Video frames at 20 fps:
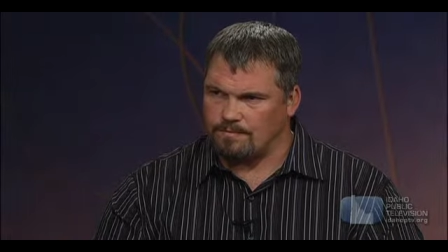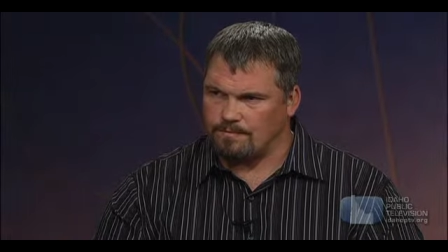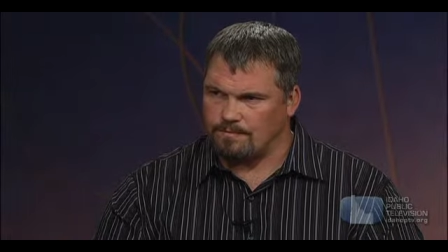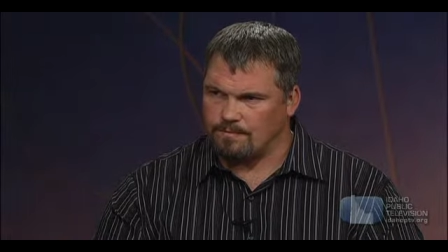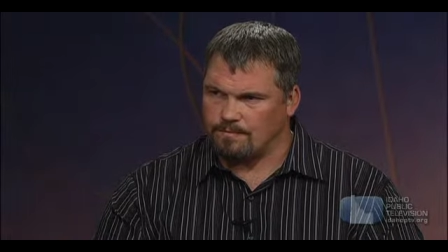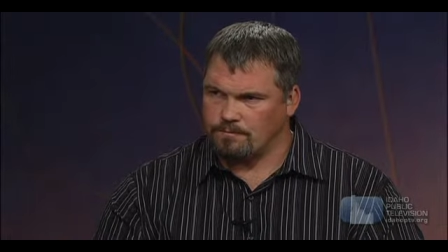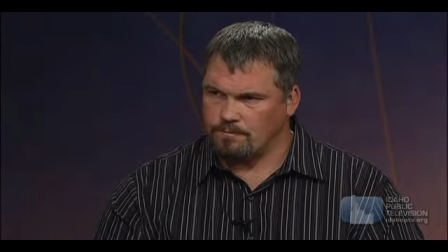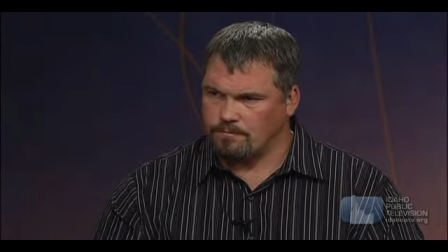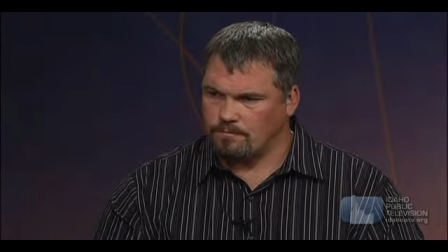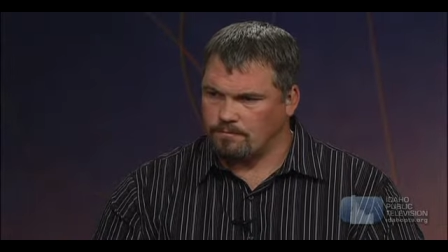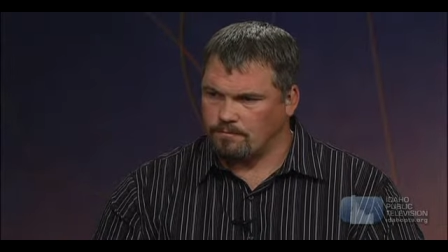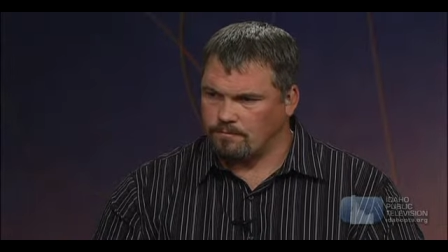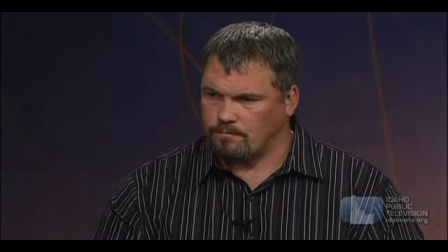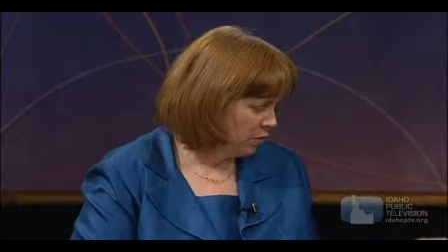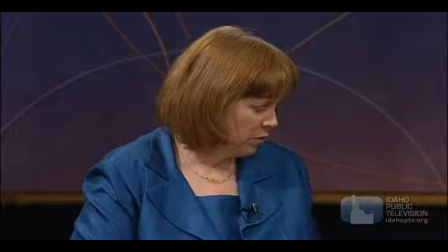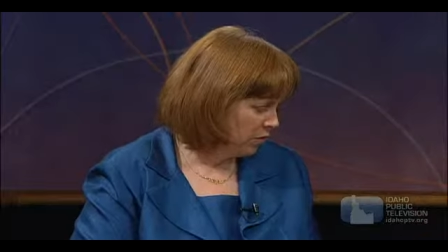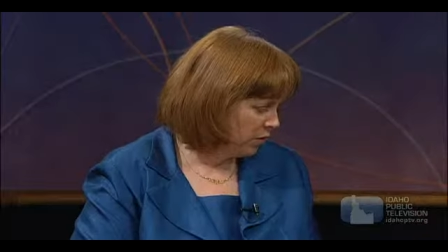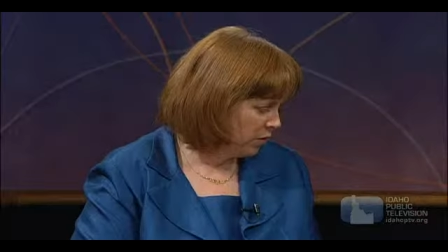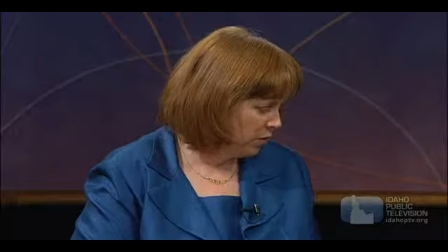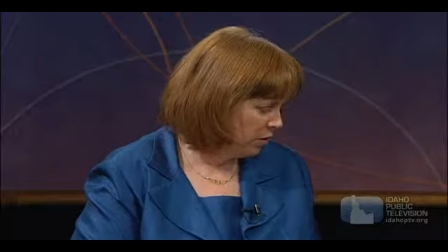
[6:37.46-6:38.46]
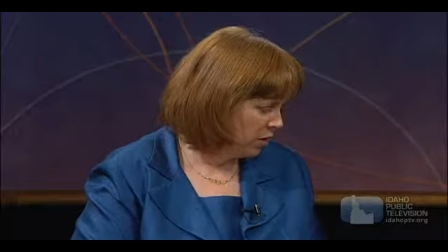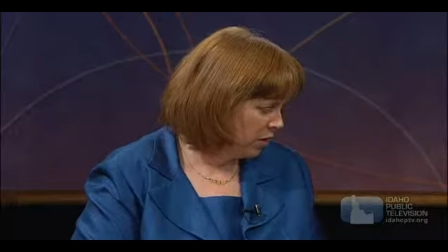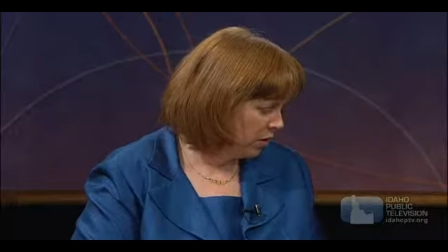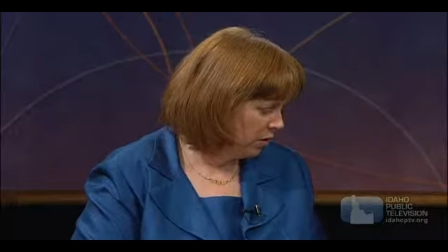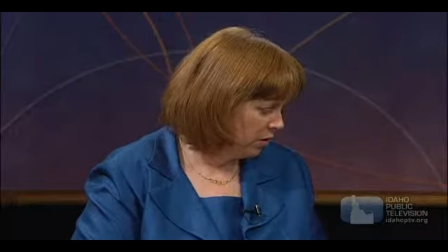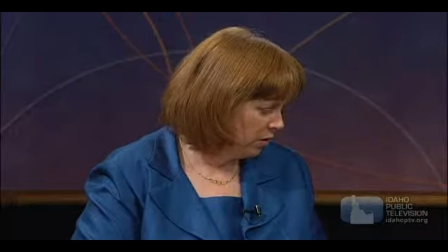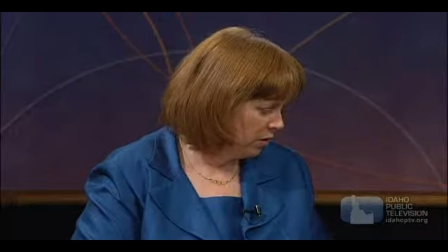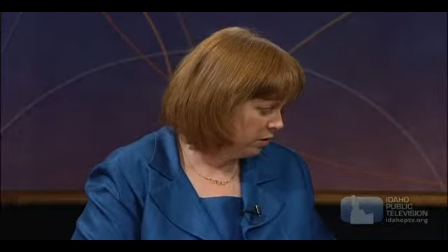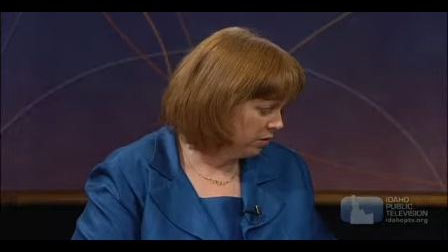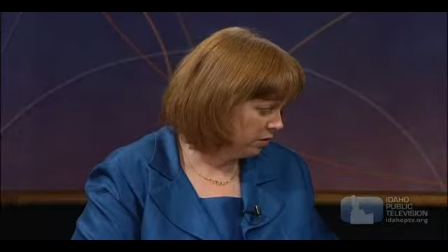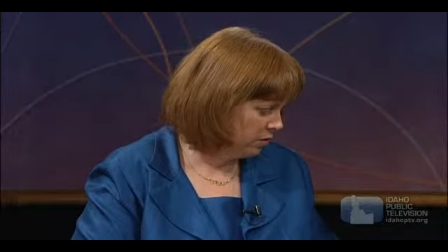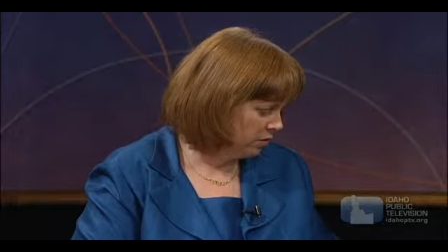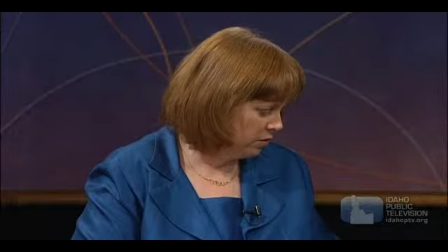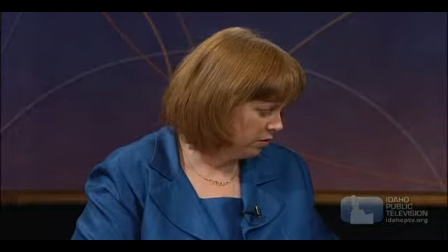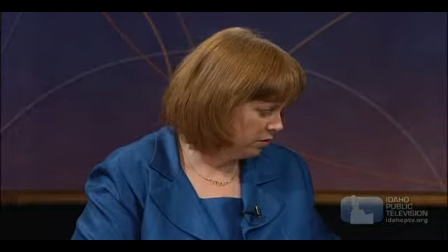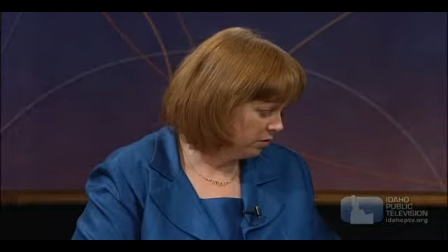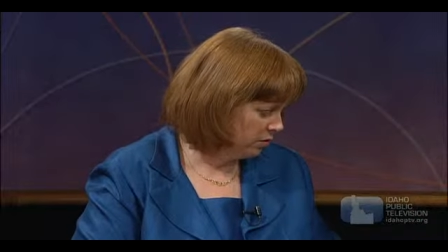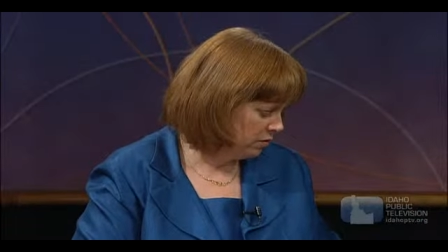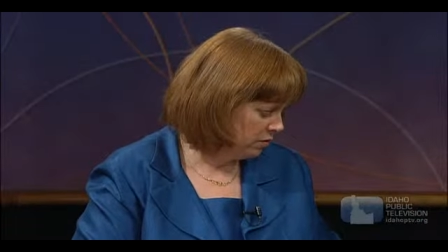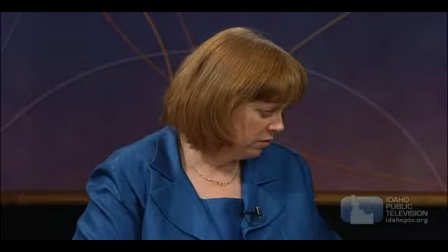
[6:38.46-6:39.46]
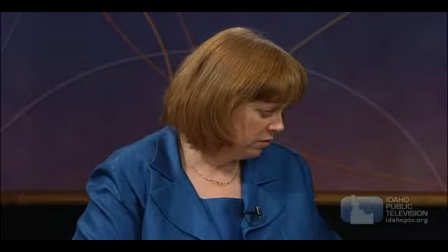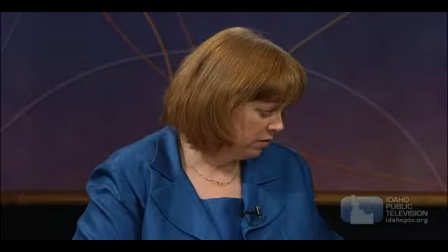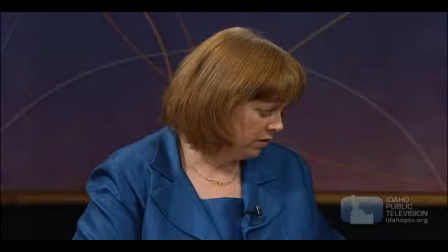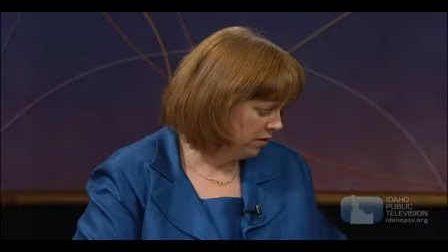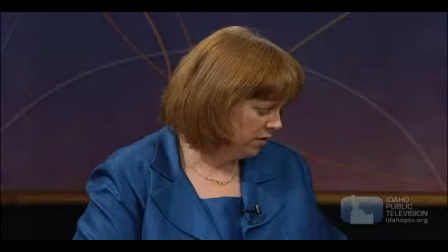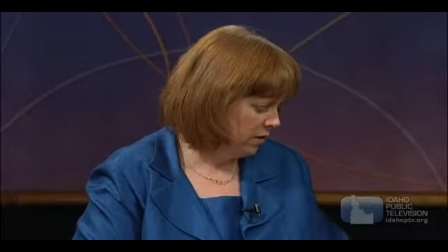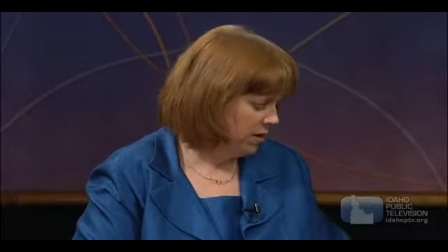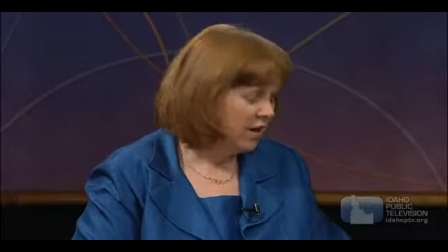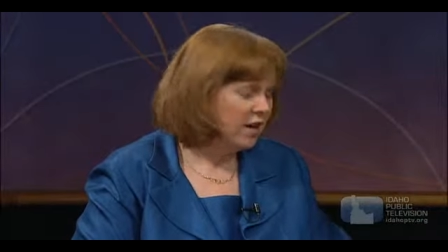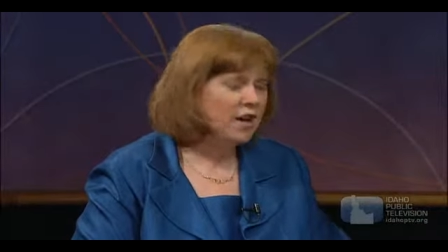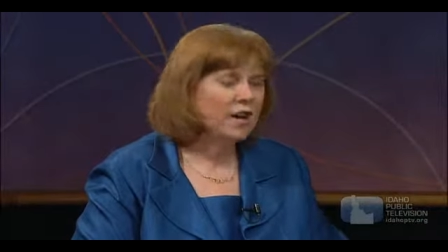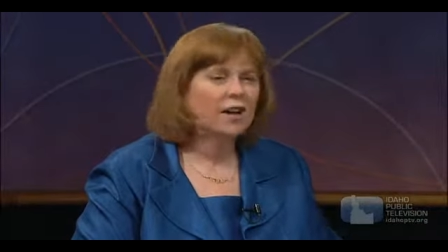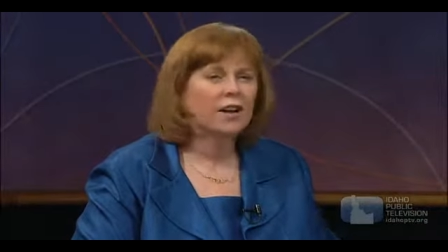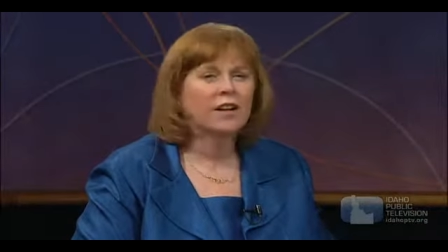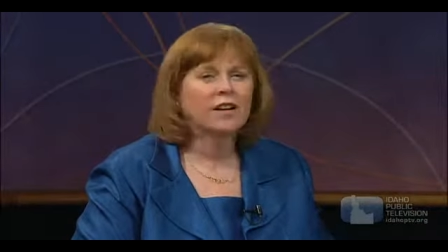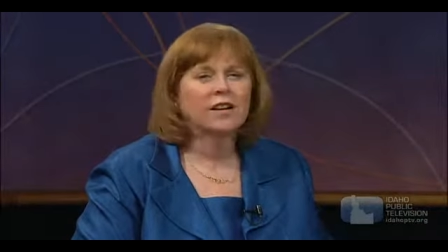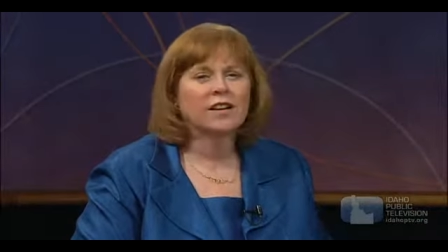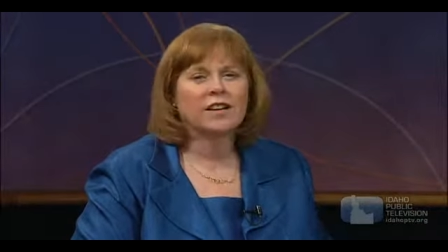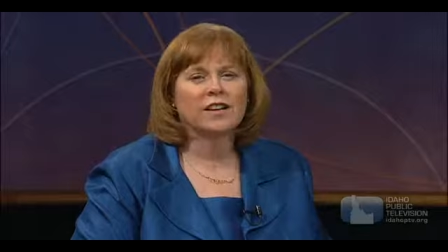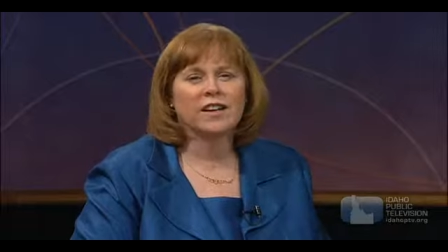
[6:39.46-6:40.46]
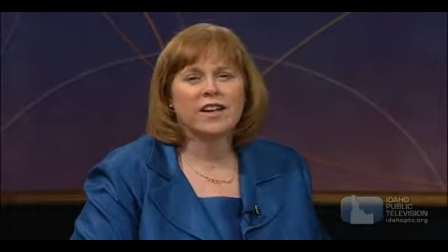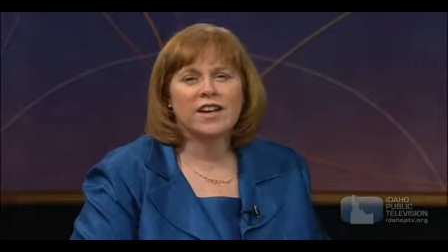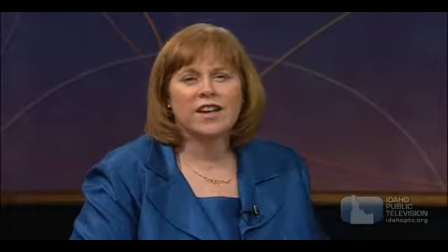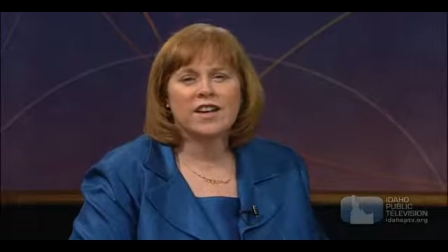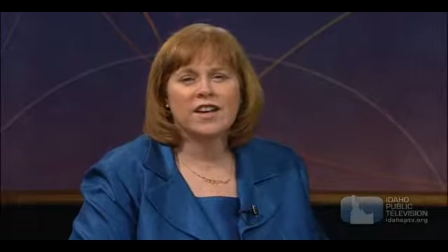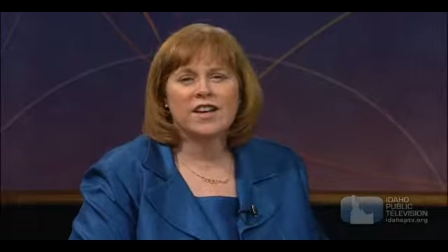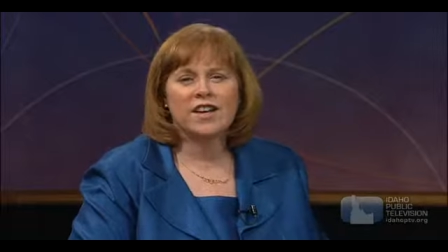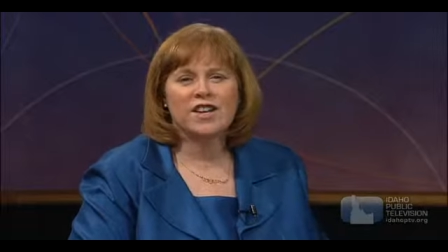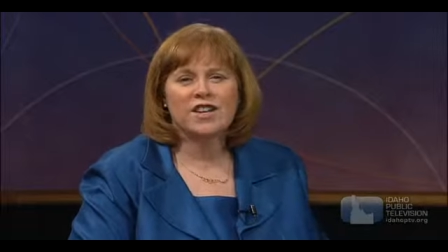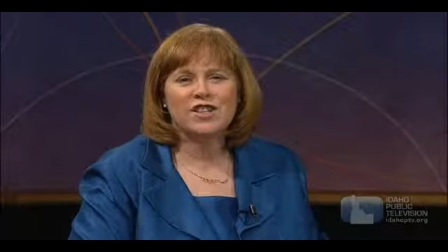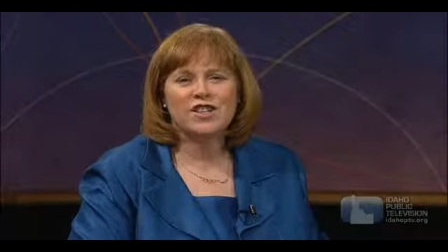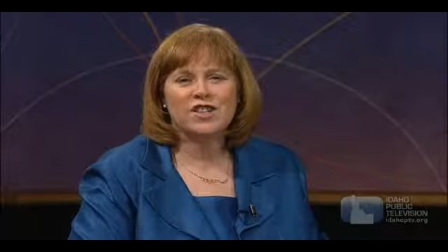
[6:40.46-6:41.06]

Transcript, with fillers: well, let's get to our first caller, Glenn in